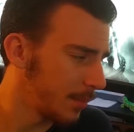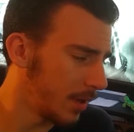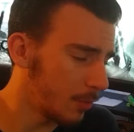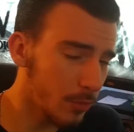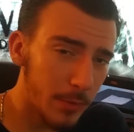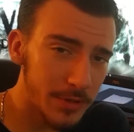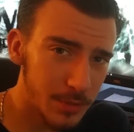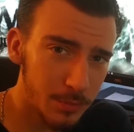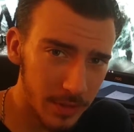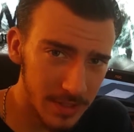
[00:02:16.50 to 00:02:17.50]
But we're going
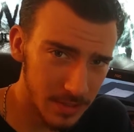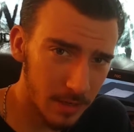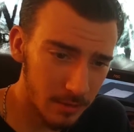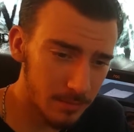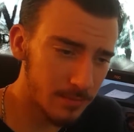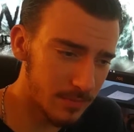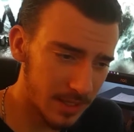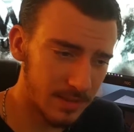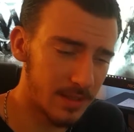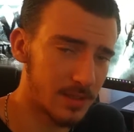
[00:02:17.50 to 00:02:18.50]
to play Skyrim
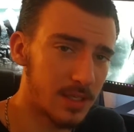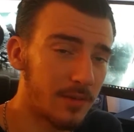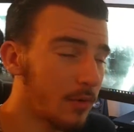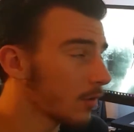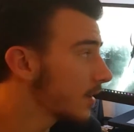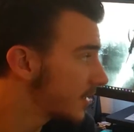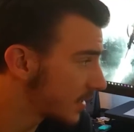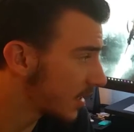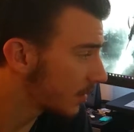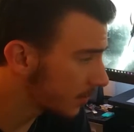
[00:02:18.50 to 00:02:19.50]
like this. Now I've already
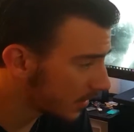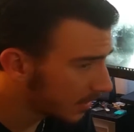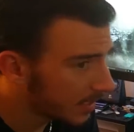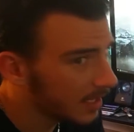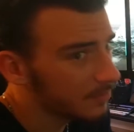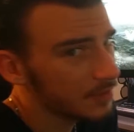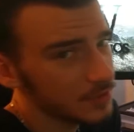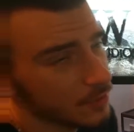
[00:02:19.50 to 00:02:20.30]
set up NV